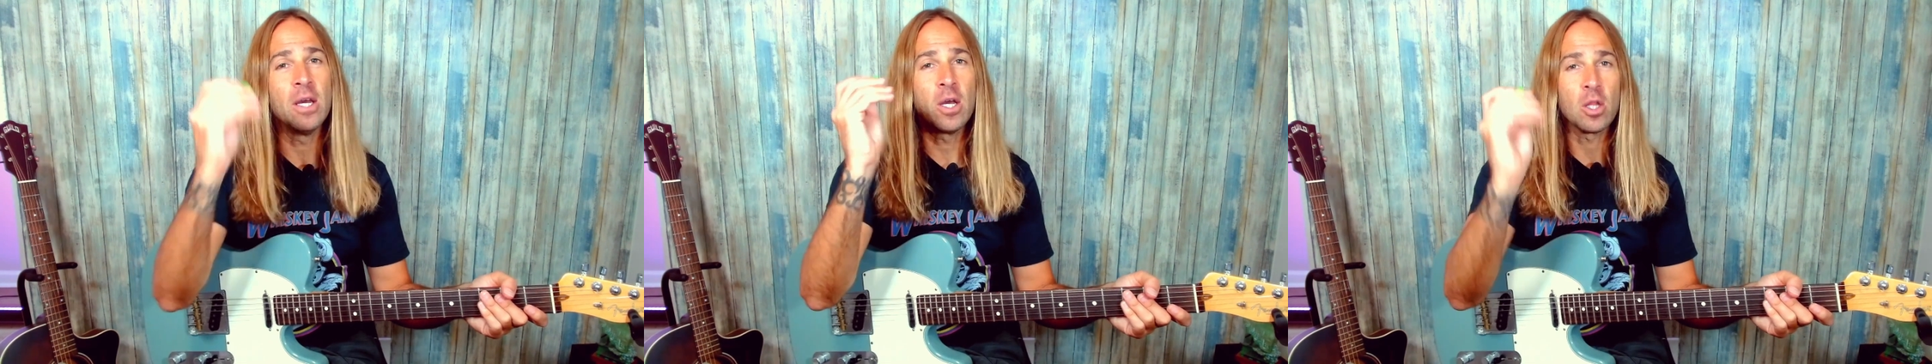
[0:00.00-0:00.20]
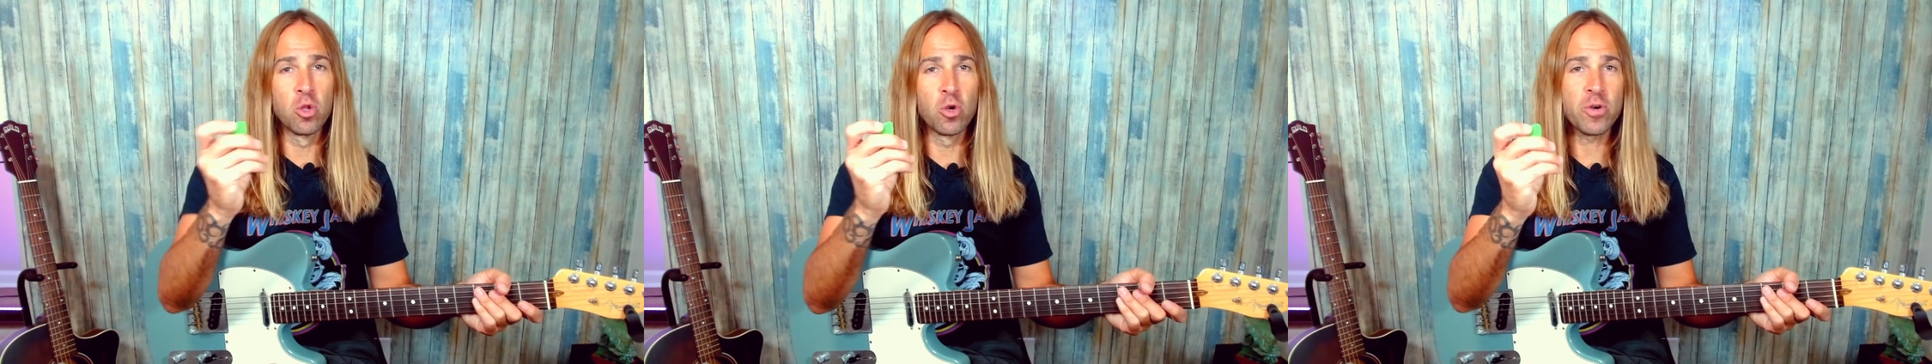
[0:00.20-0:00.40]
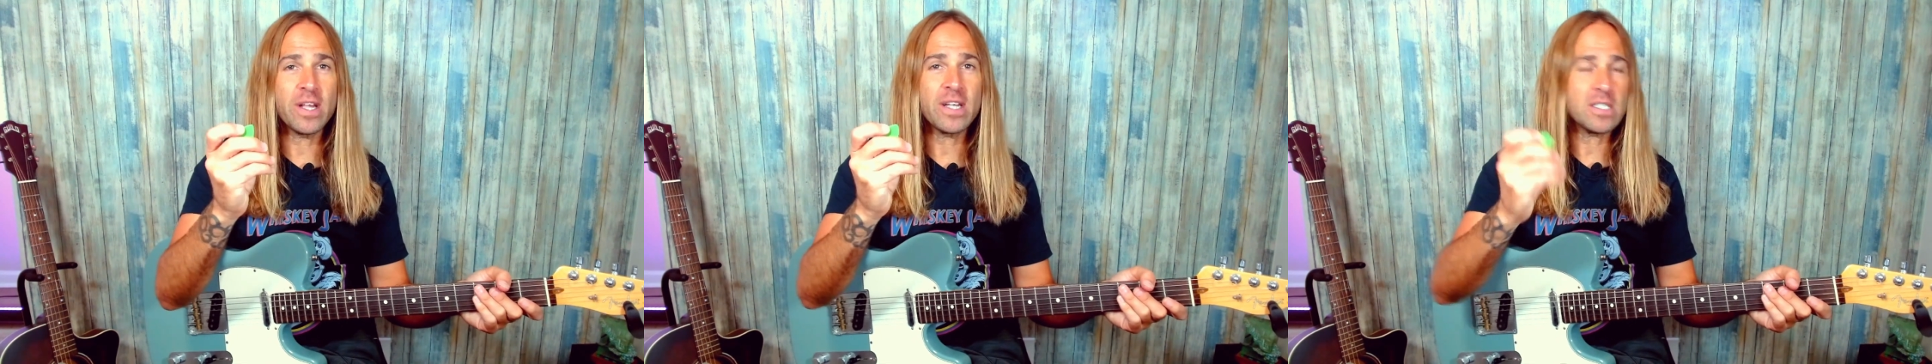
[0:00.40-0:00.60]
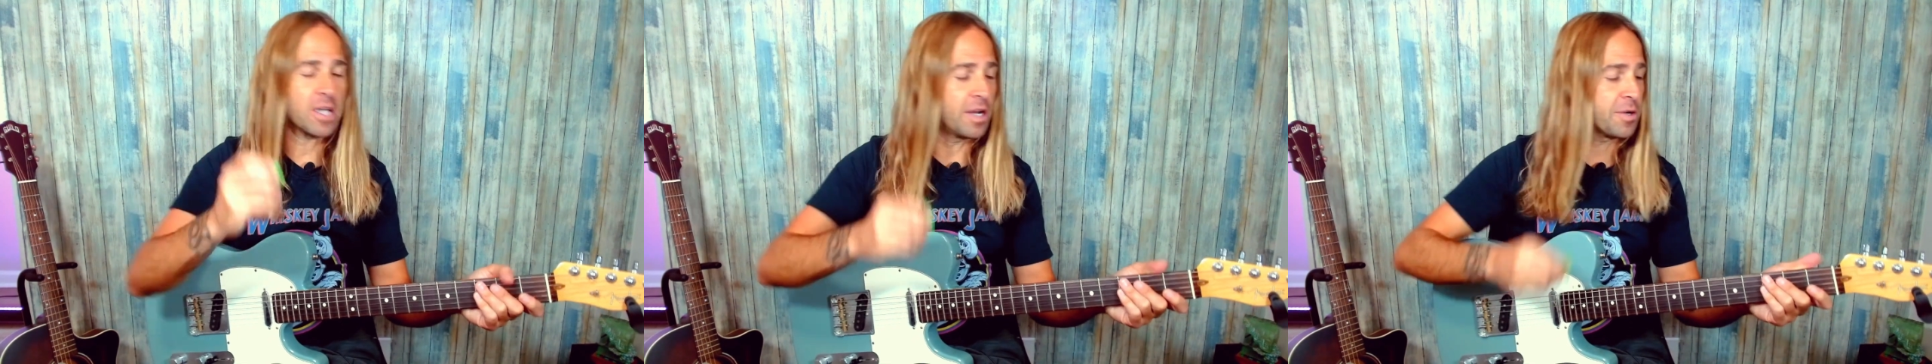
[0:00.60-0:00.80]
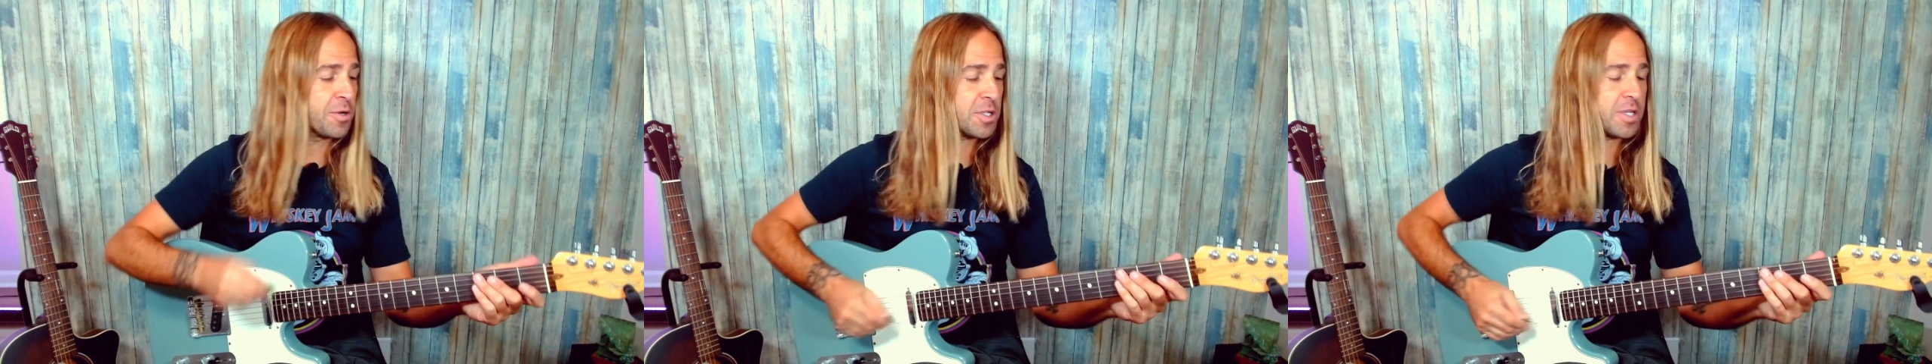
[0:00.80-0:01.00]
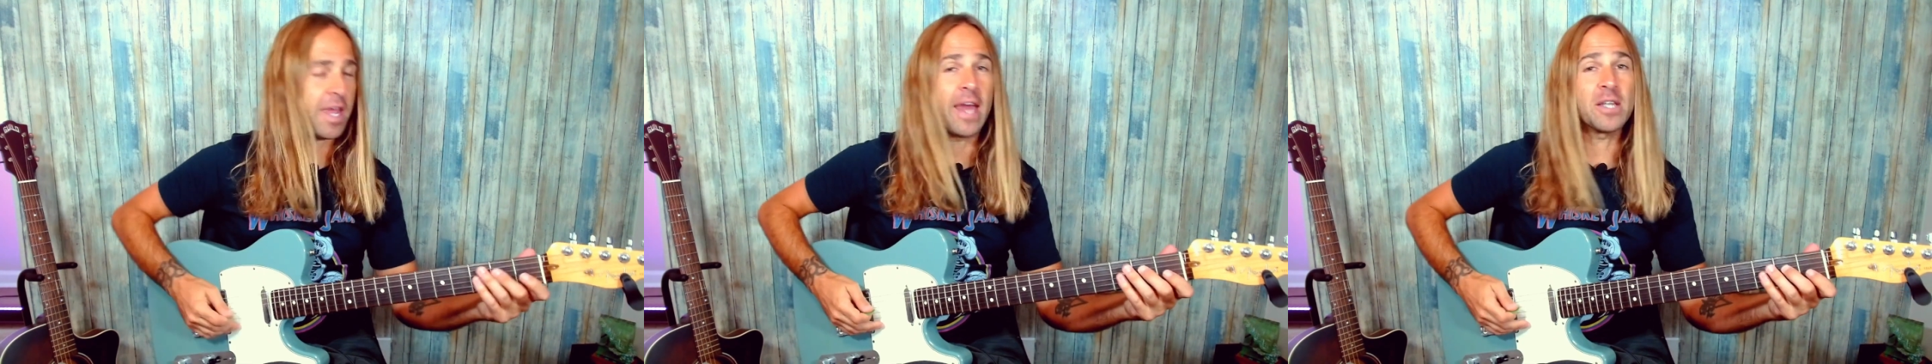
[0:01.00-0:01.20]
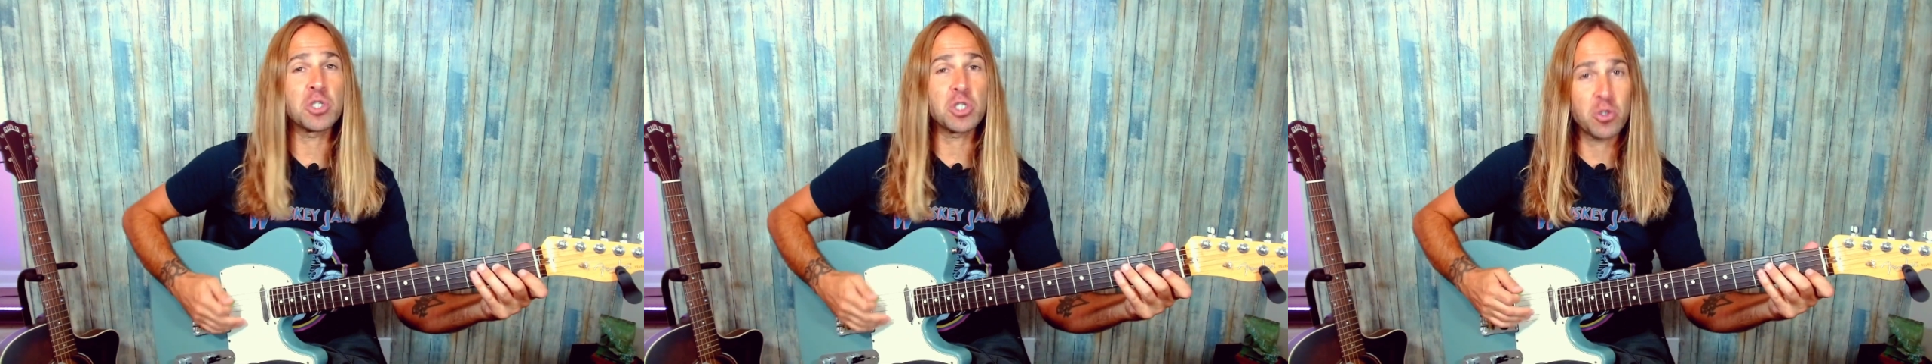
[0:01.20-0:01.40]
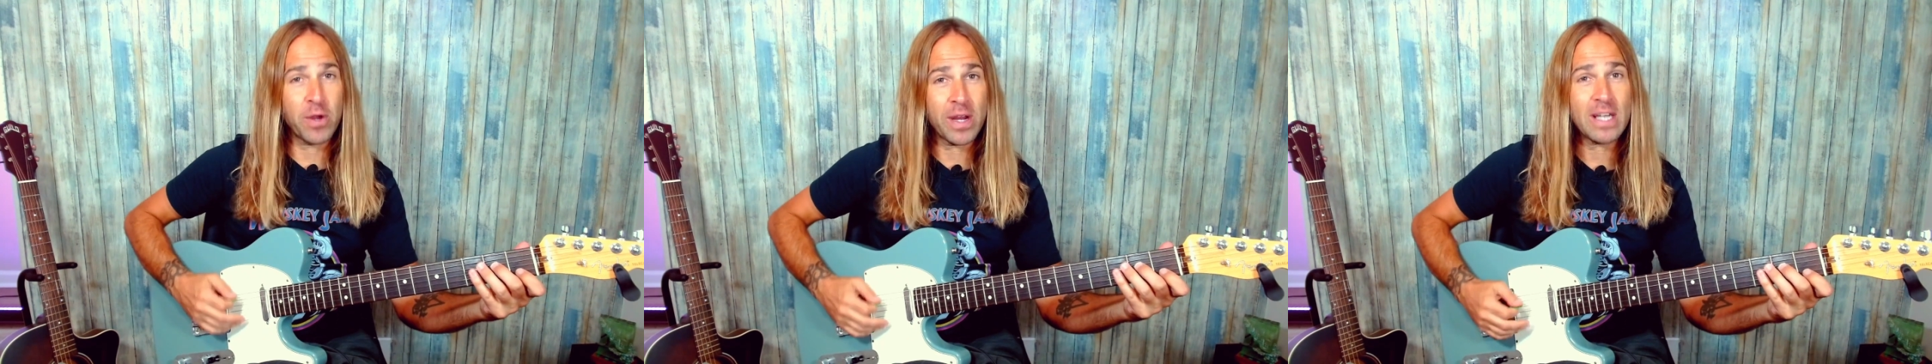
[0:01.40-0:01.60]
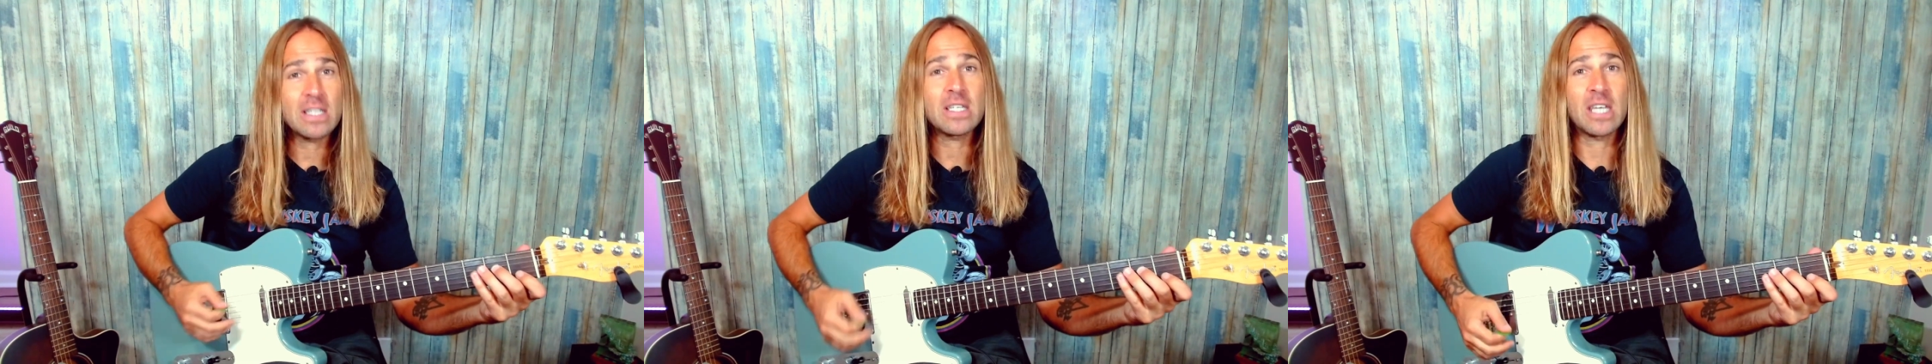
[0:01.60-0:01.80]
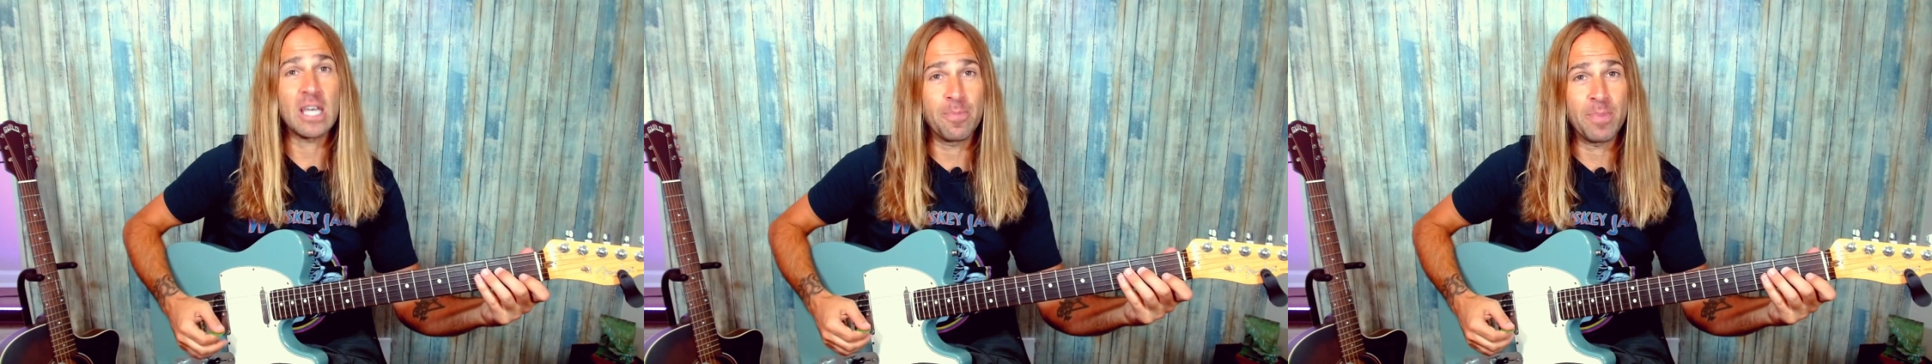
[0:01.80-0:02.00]
learning to understand string
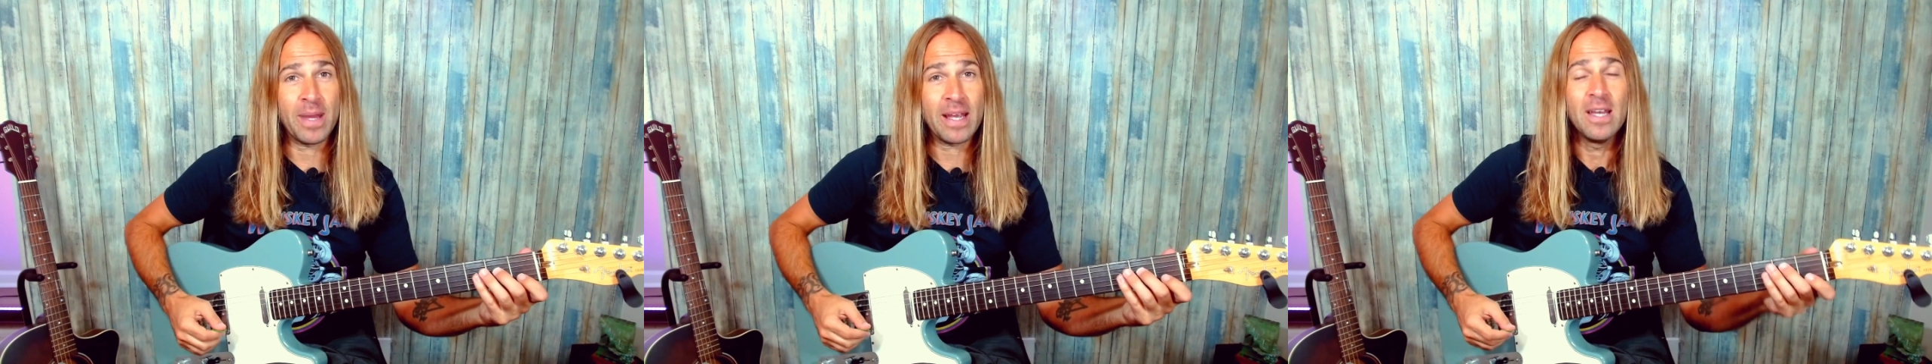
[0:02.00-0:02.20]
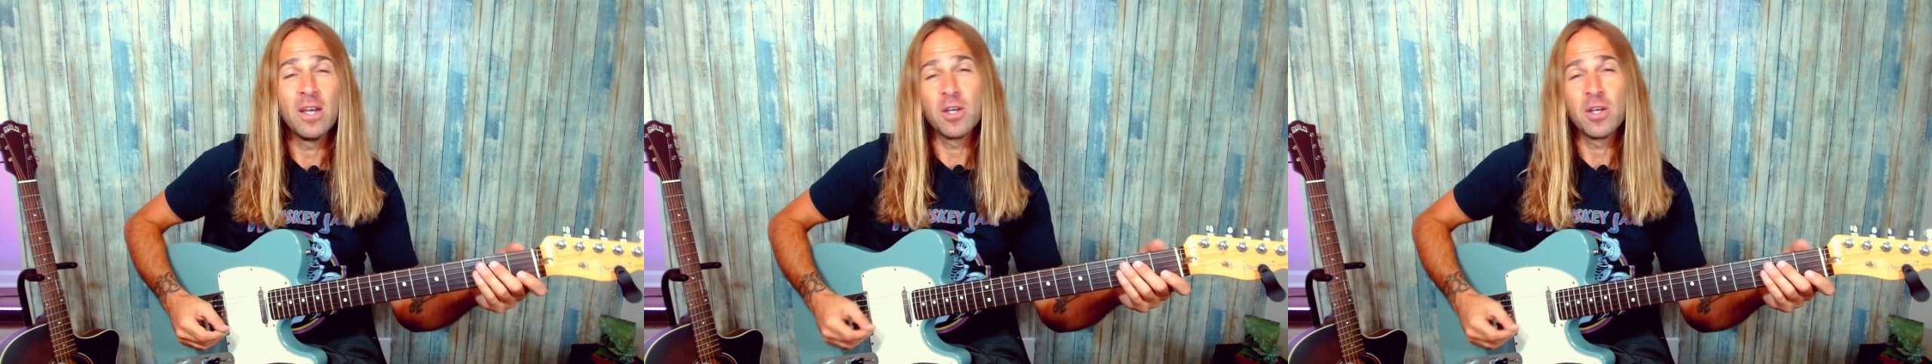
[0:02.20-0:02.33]
skipping.